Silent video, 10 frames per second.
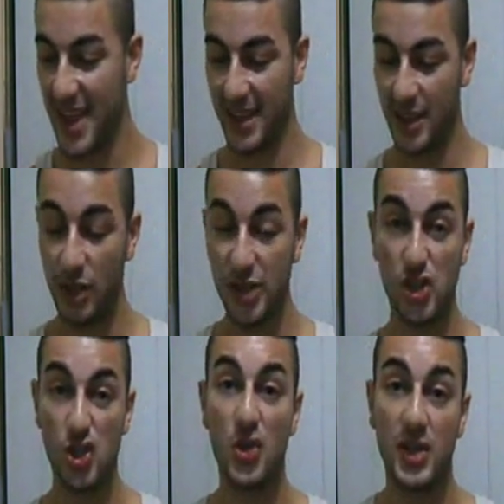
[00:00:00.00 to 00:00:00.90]
he got his
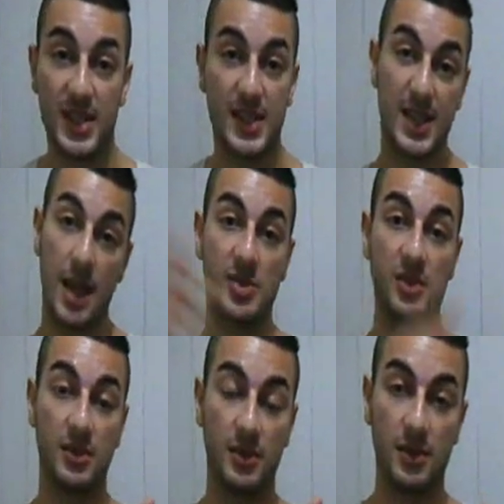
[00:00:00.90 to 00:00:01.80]
shoe and he slams it
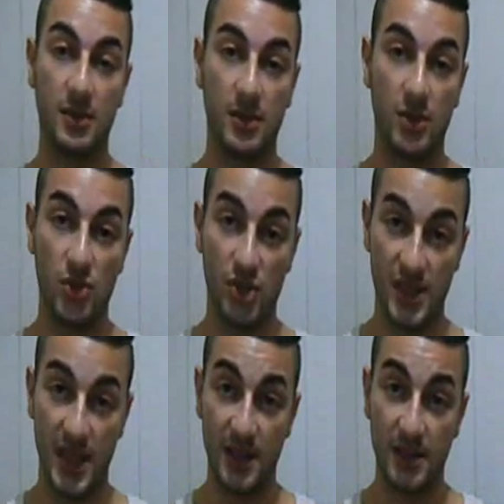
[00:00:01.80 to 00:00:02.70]
on Trish's
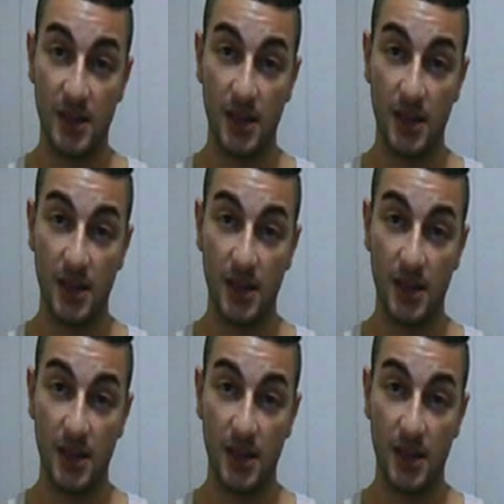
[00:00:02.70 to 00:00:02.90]
head.